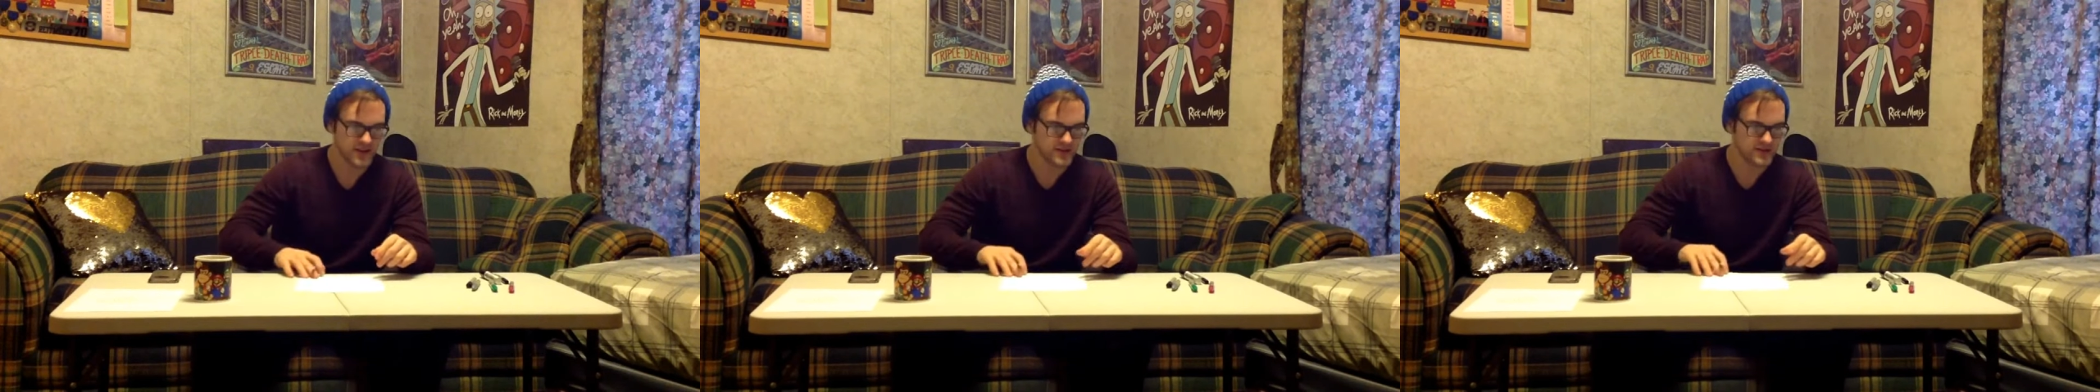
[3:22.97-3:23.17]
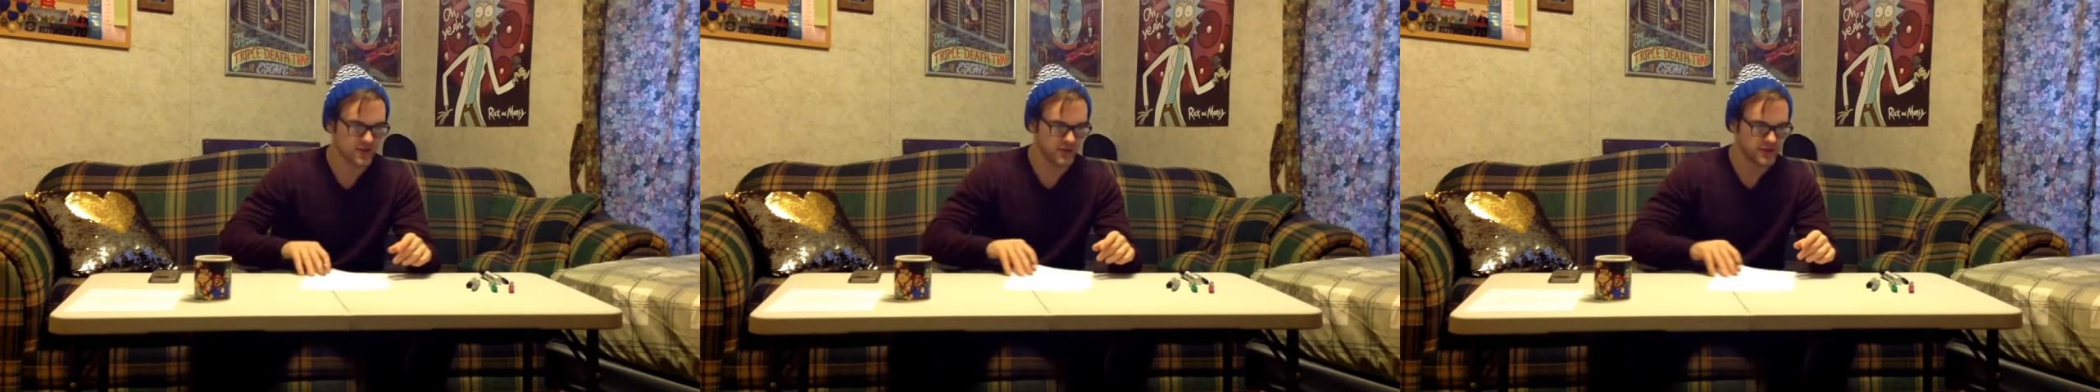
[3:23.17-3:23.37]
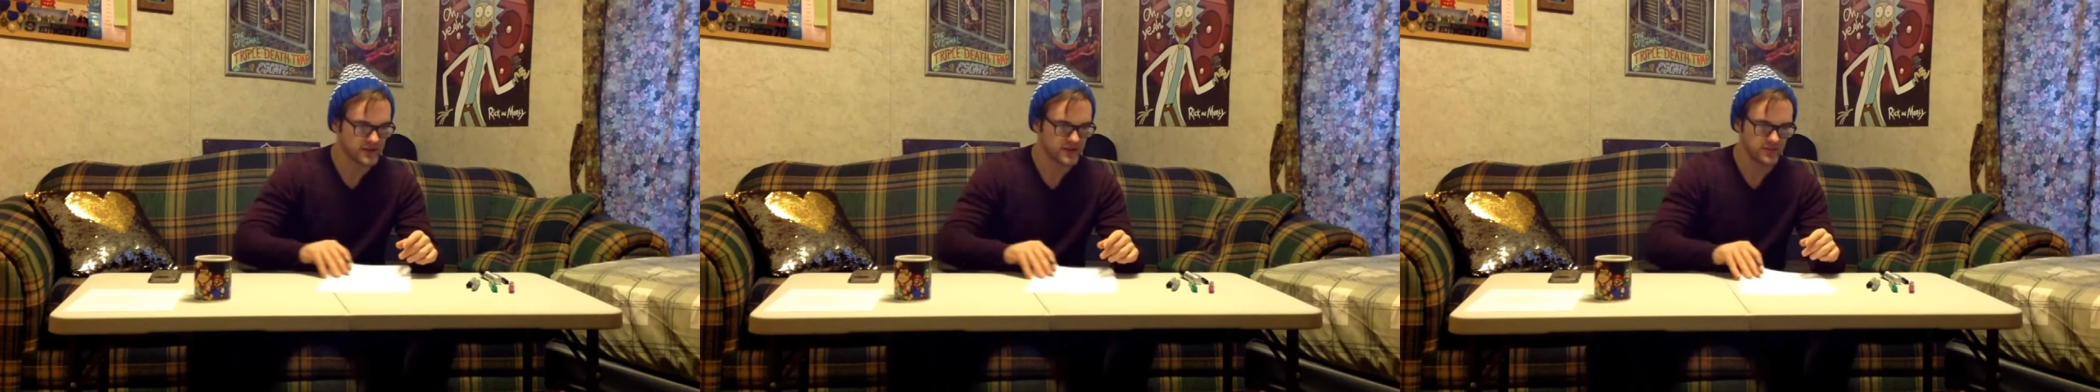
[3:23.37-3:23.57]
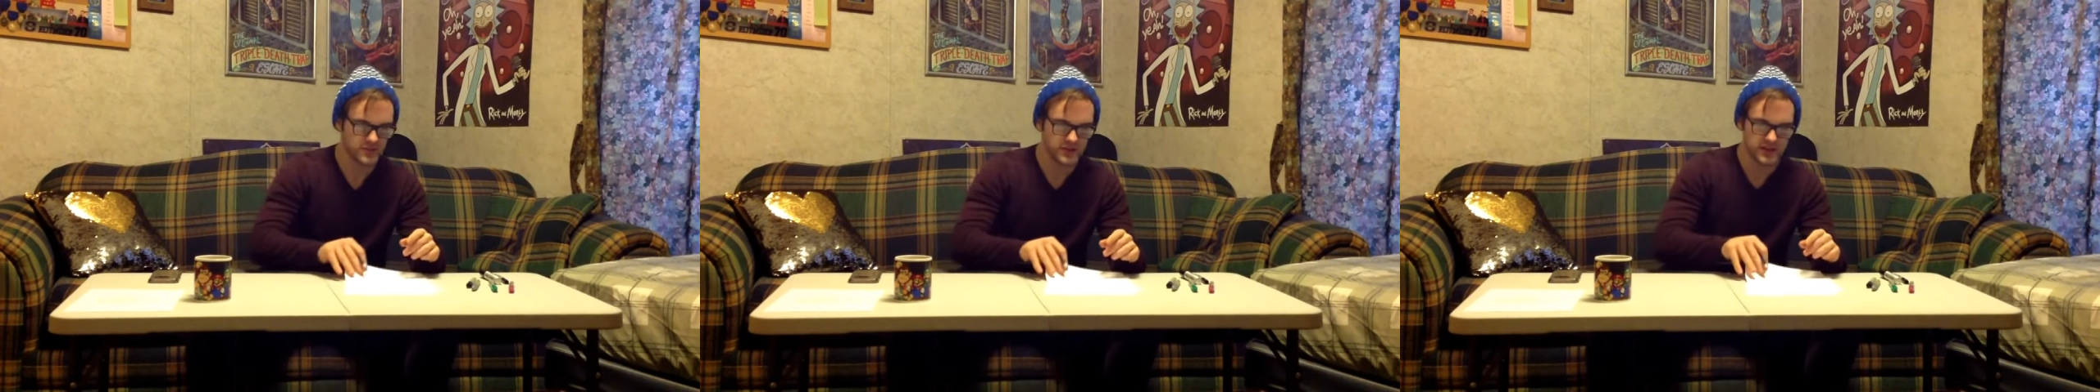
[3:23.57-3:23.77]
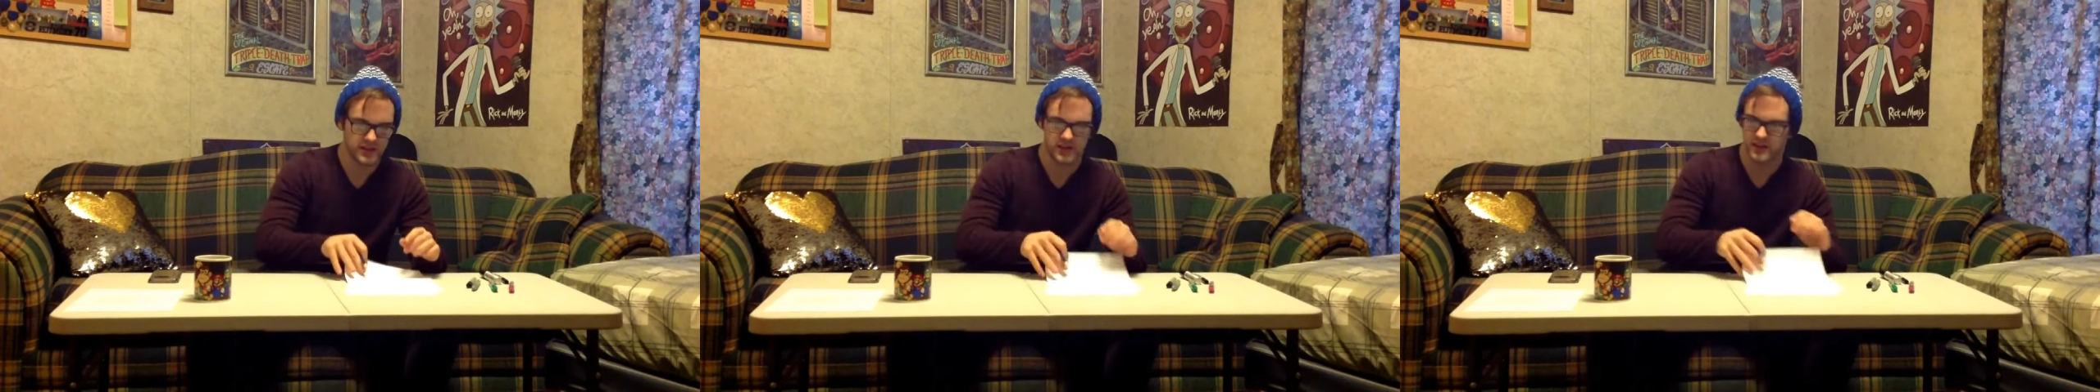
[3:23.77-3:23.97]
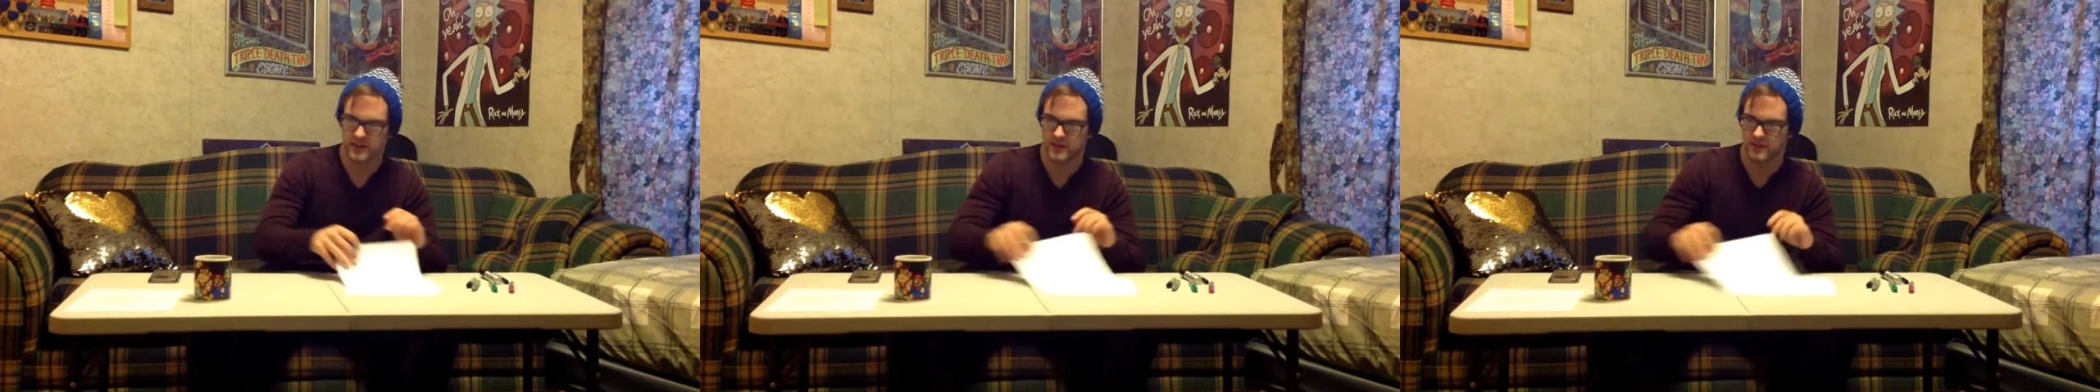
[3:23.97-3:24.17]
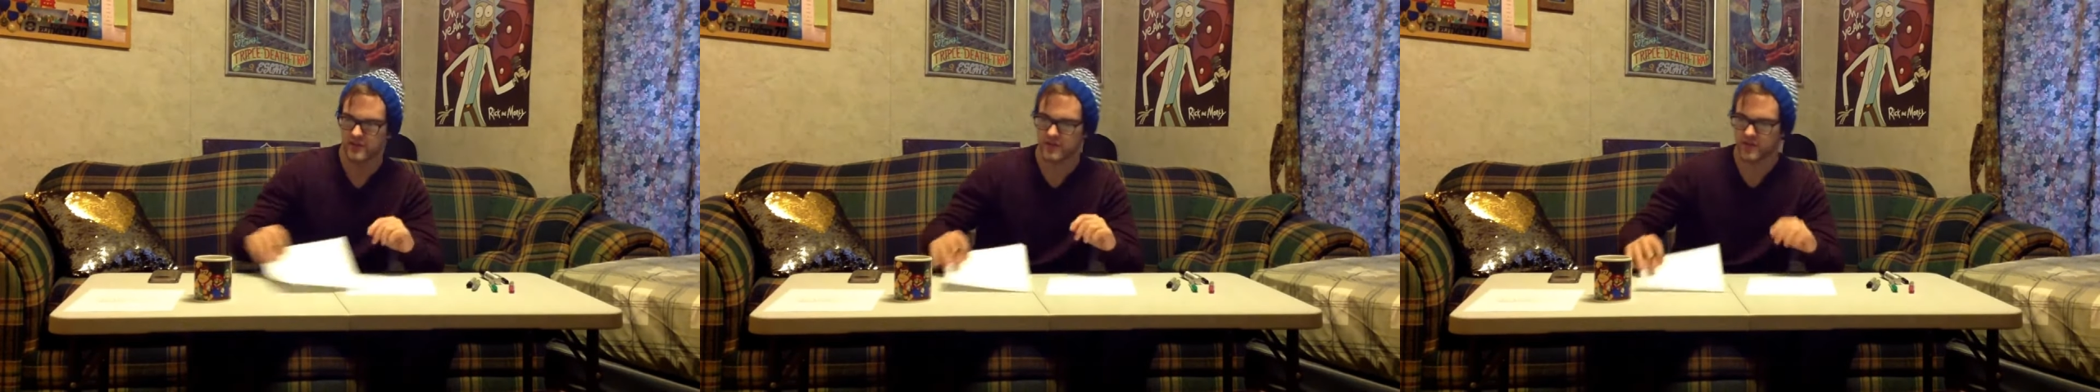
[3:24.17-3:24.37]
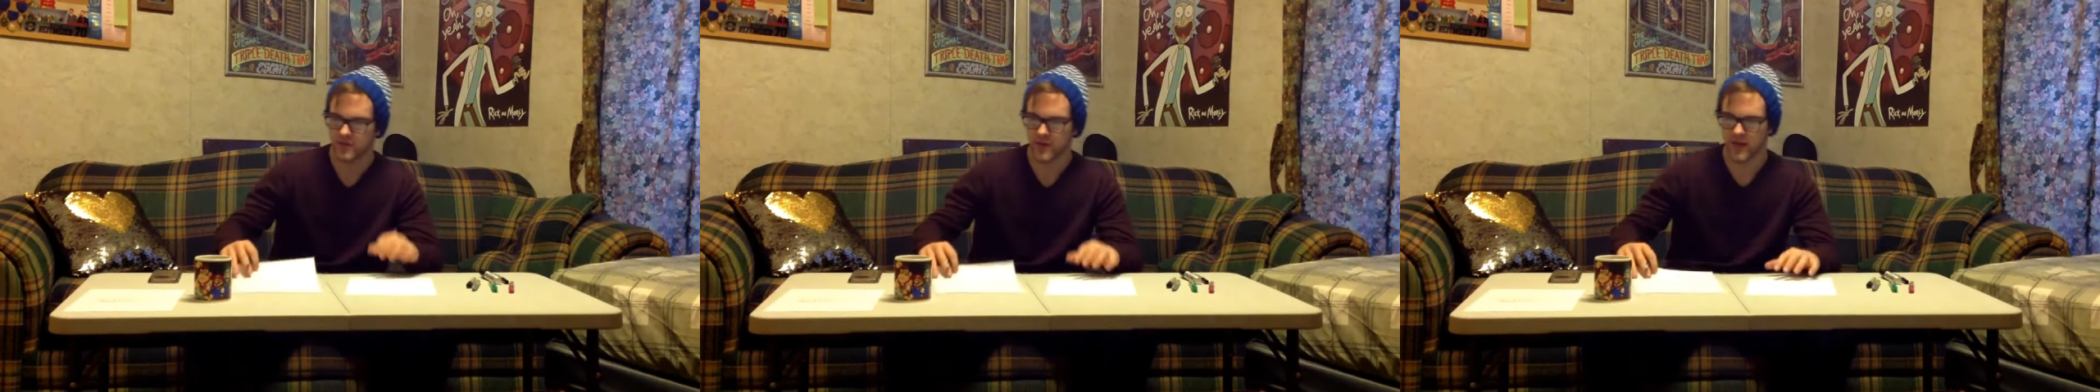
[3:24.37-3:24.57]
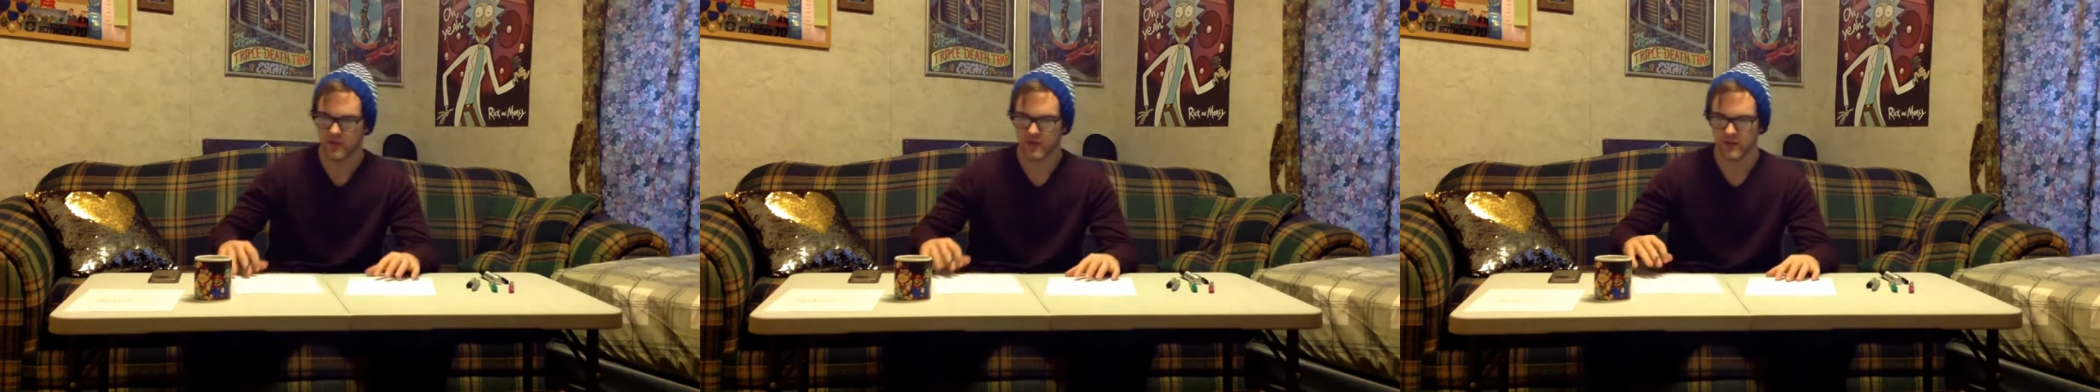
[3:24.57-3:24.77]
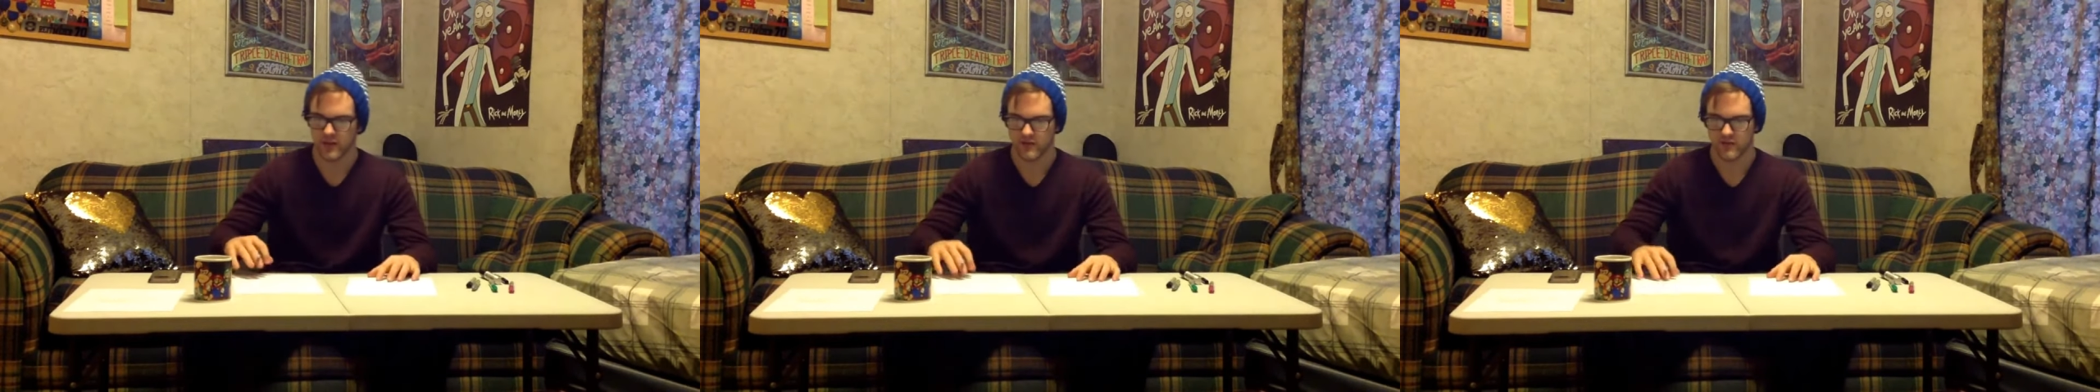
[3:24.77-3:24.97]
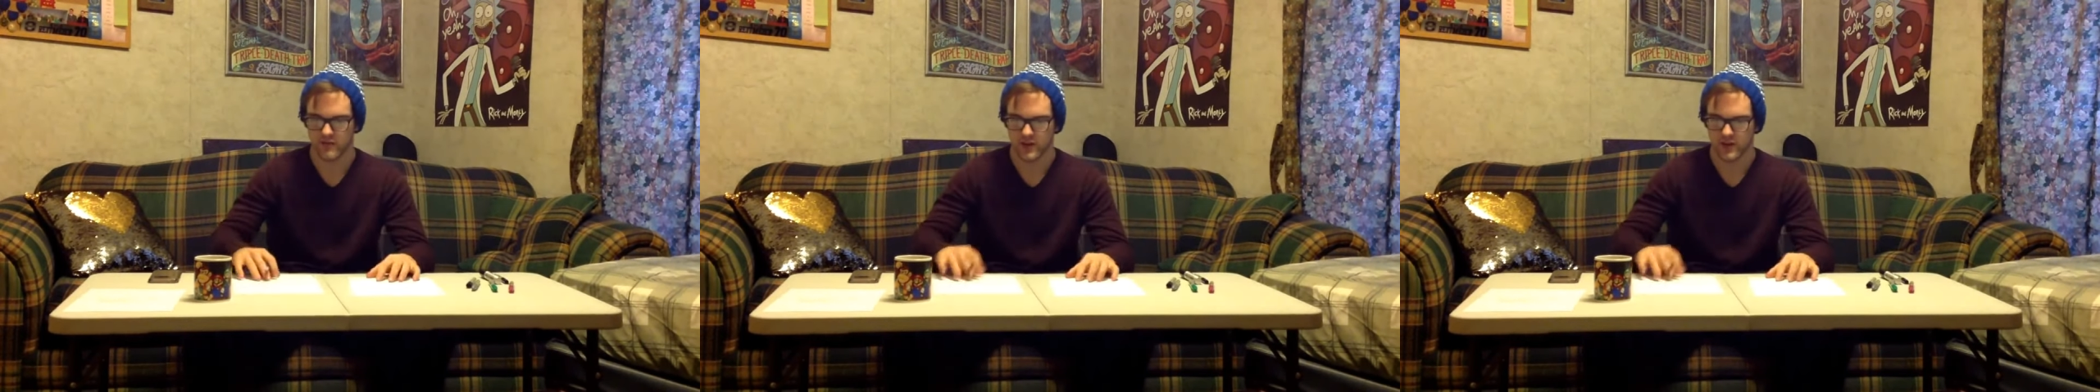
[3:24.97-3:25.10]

is going to be the favorite